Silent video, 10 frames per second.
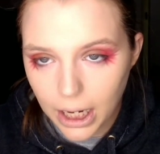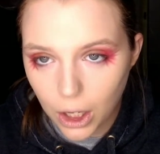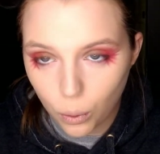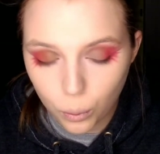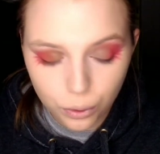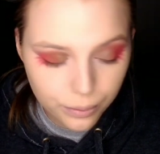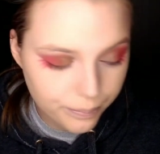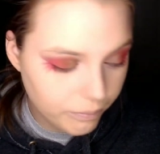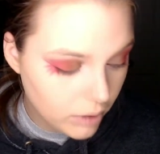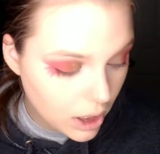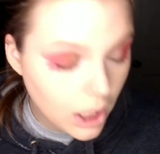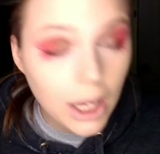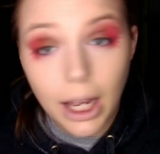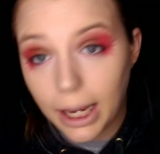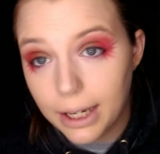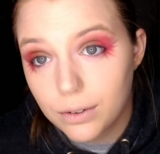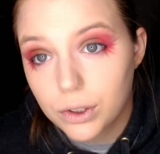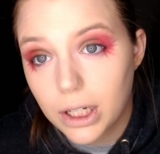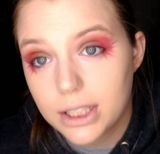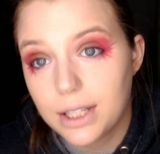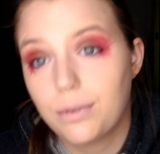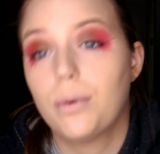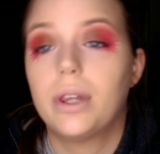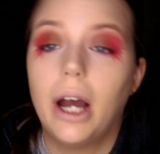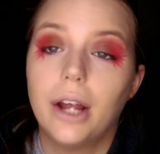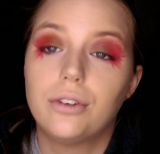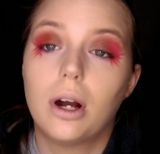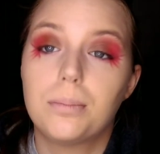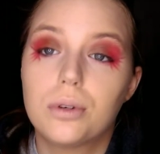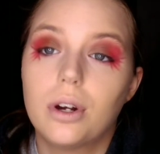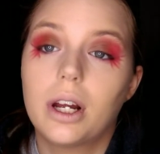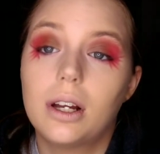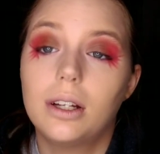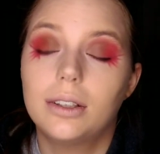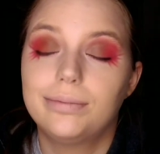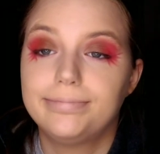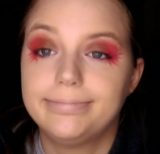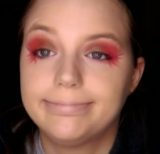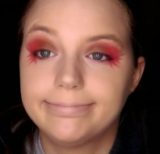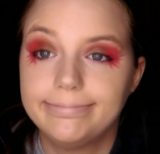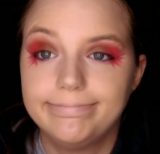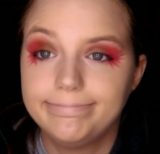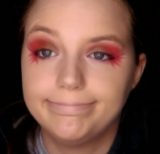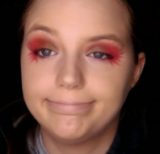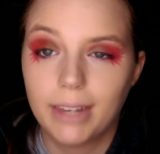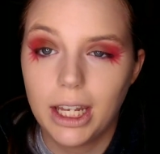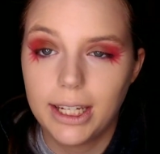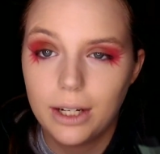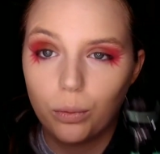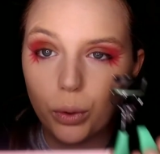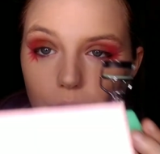got old. I even tried to save it with the eye drop trick. It didn't